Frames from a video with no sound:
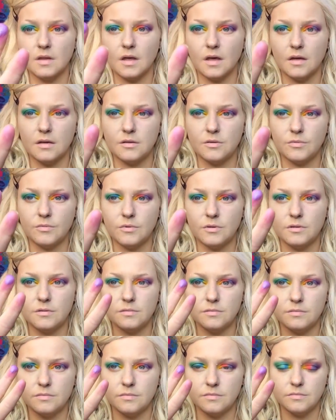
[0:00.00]
that
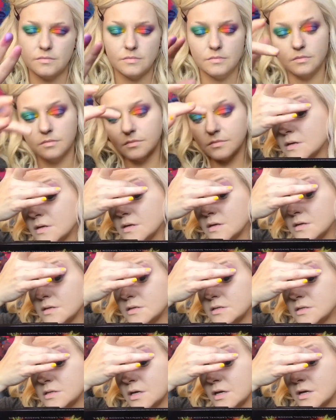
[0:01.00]
one,
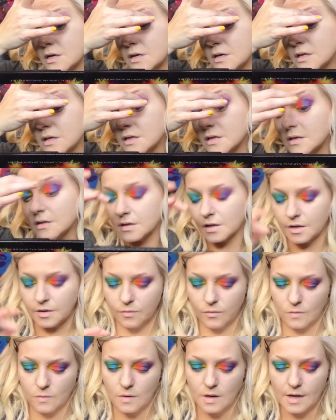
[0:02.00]
and set it
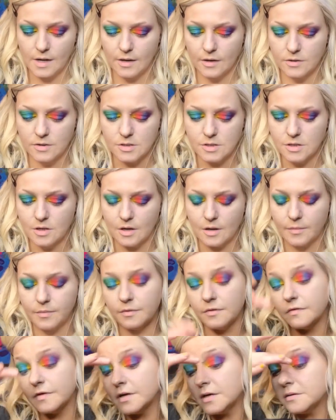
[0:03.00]
like right on
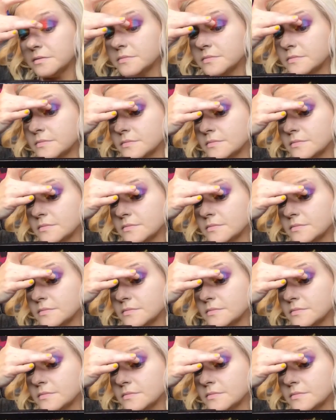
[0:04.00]
top of it.